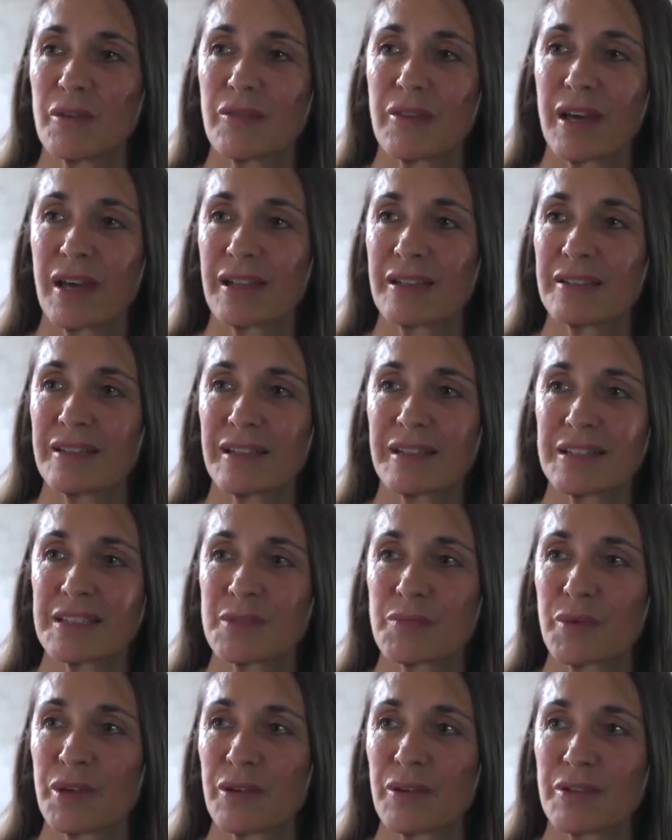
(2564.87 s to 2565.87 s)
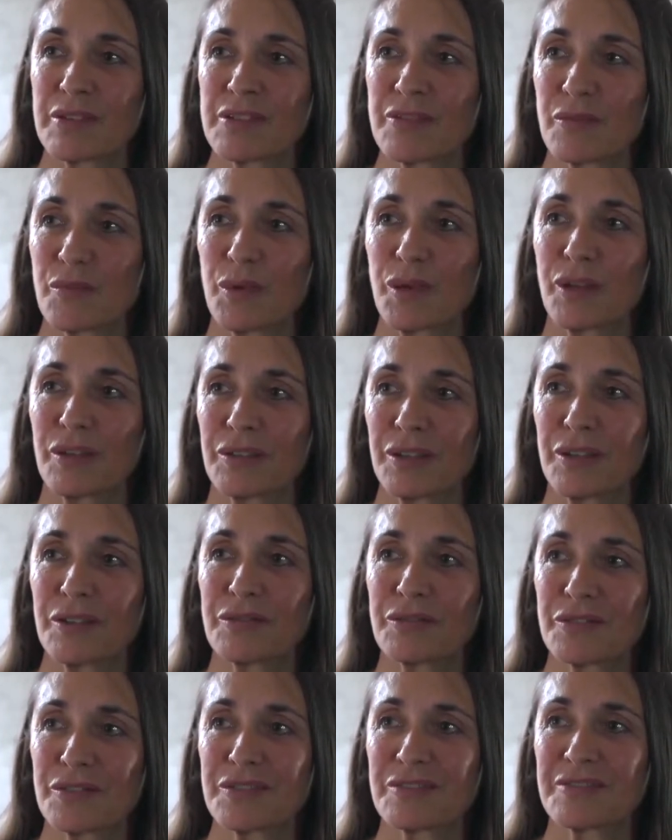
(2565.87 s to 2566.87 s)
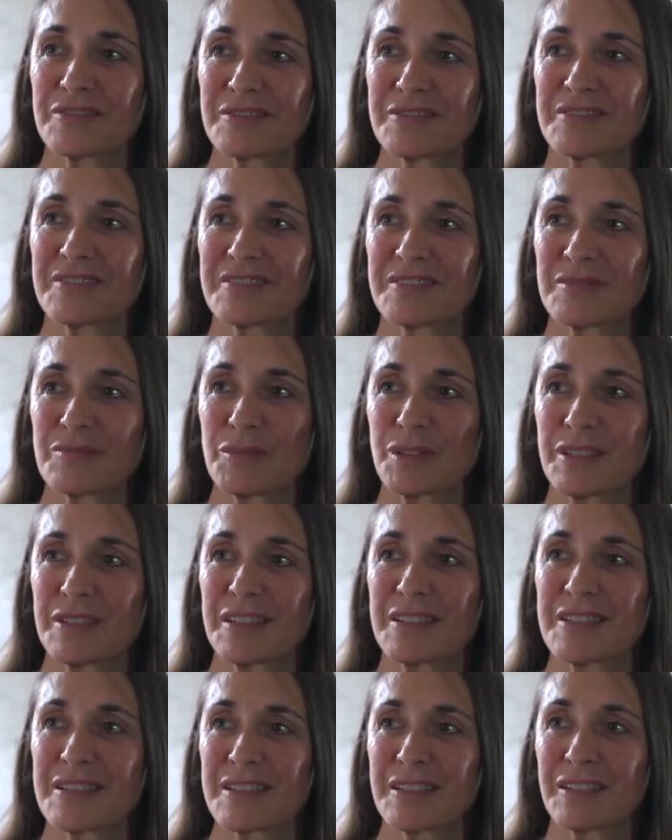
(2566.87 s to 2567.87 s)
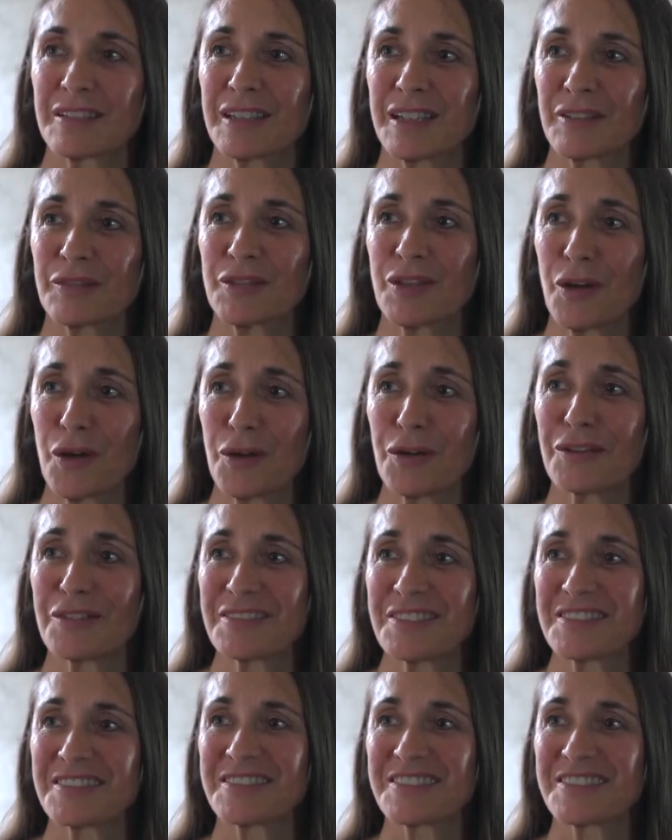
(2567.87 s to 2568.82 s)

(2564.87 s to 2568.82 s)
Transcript: have had that experience of being loved, but they still have the heart.